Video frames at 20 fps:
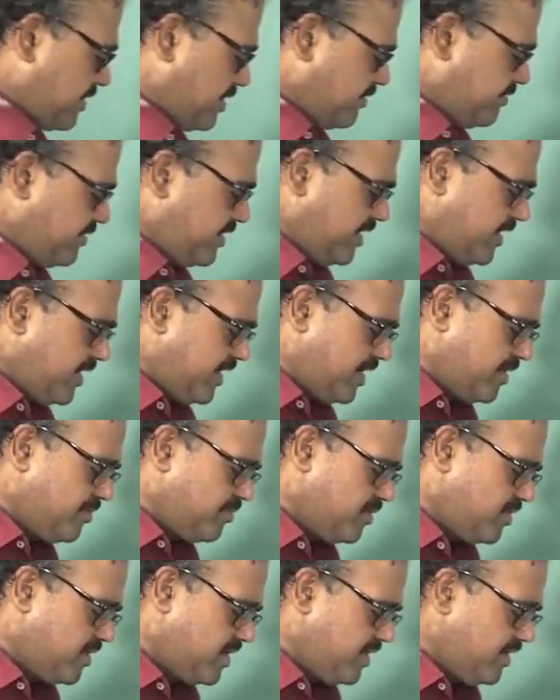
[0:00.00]
of thinking
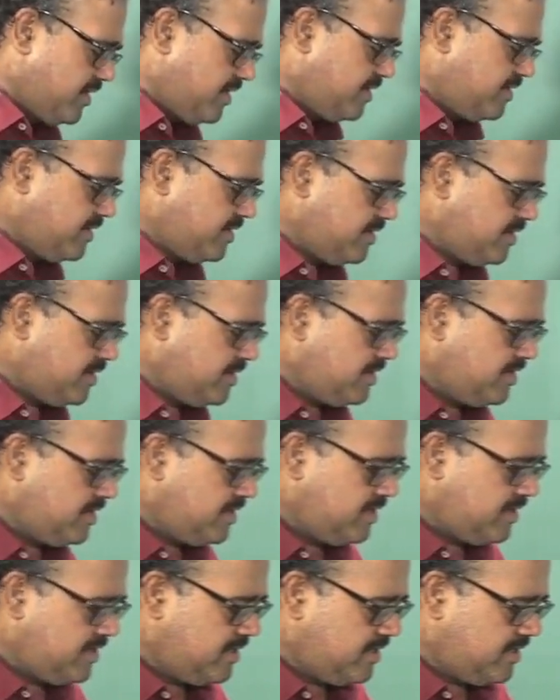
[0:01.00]
about it
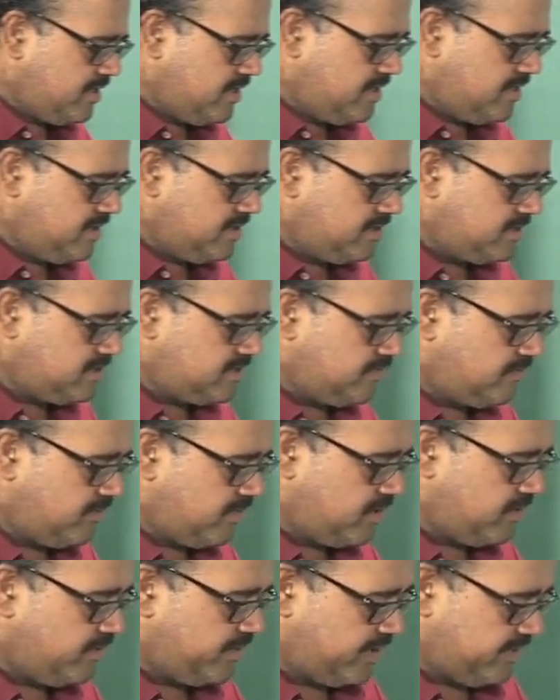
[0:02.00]
is the
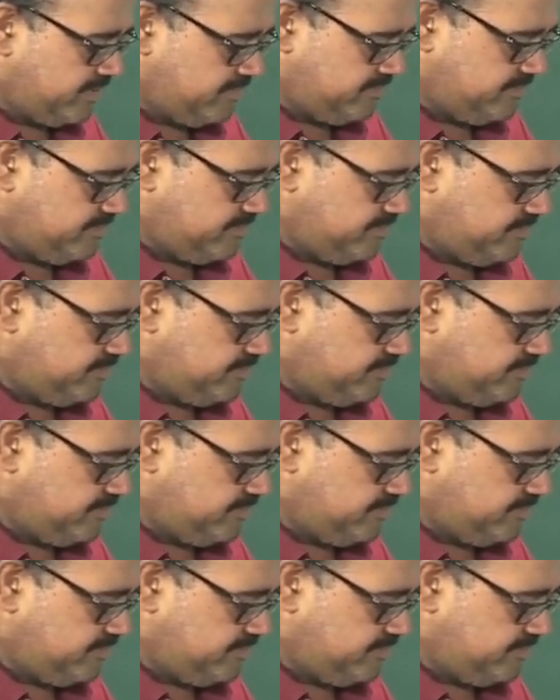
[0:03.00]
following,